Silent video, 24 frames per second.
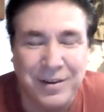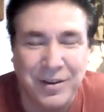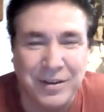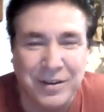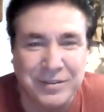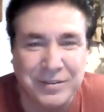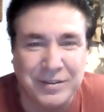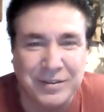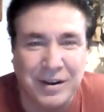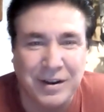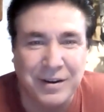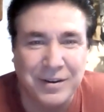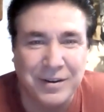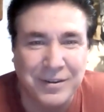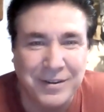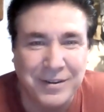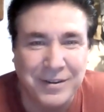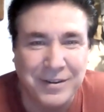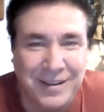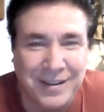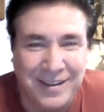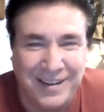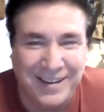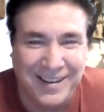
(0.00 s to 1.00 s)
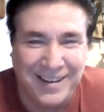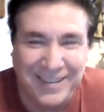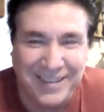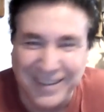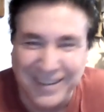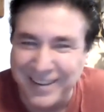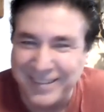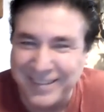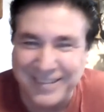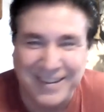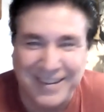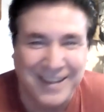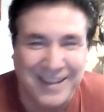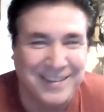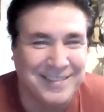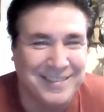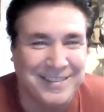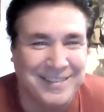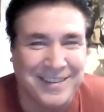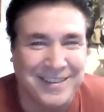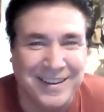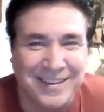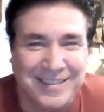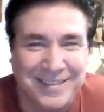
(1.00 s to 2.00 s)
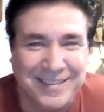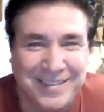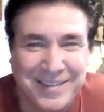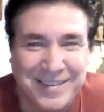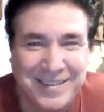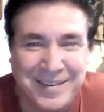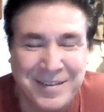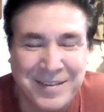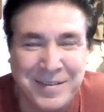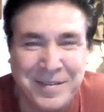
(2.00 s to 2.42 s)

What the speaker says: Lost Art of Hooking. It kind of sucks.